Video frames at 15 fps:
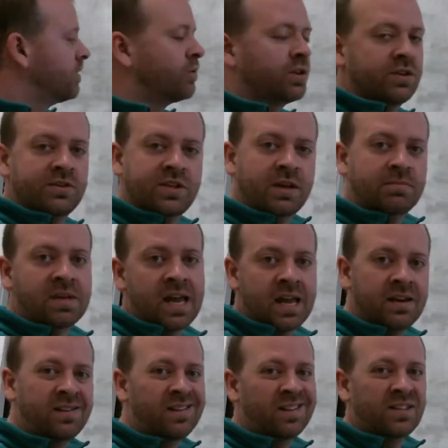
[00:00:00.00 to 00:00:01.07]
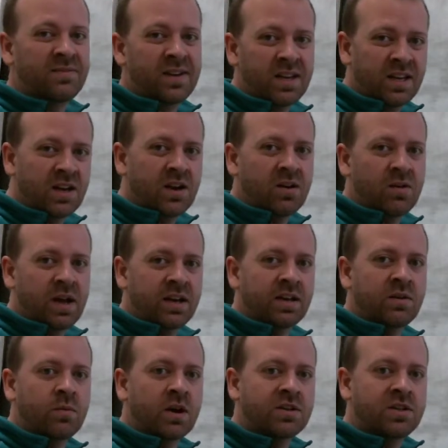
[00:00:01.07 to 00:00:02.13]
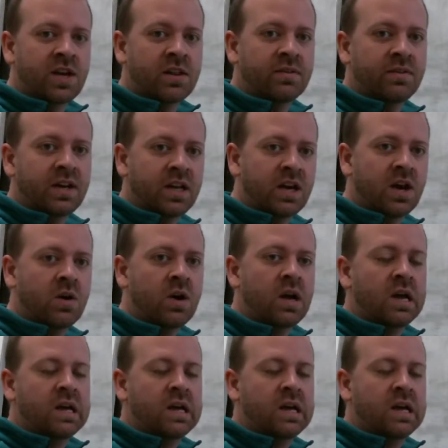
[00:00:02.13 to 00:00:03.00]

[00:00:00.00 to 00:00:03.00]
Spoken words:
or you skipped ahead to this video and didn't watch the other video,